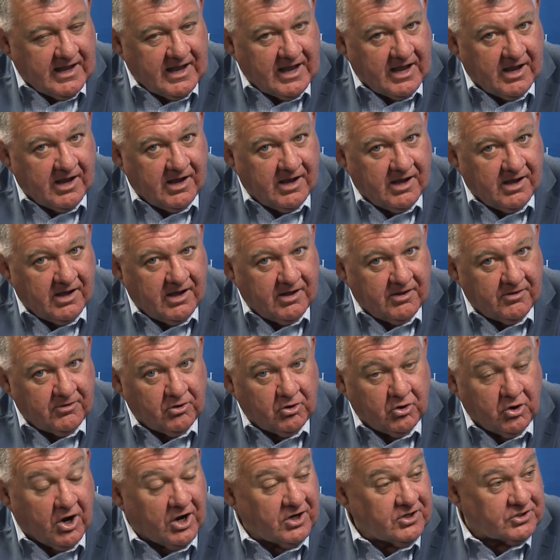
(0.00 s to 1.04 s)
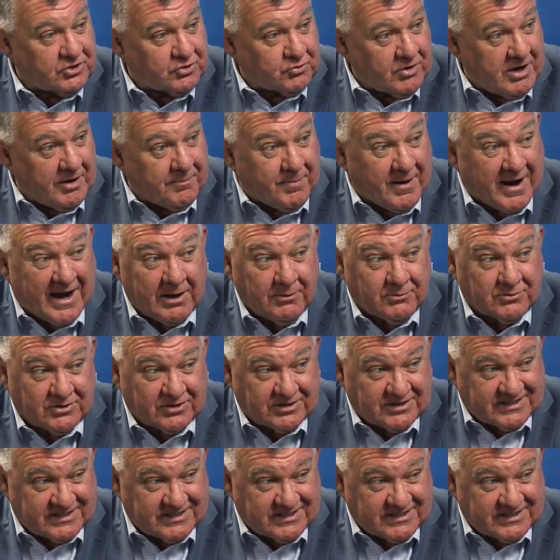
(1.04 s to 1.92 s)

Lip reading: the United Australia Party was on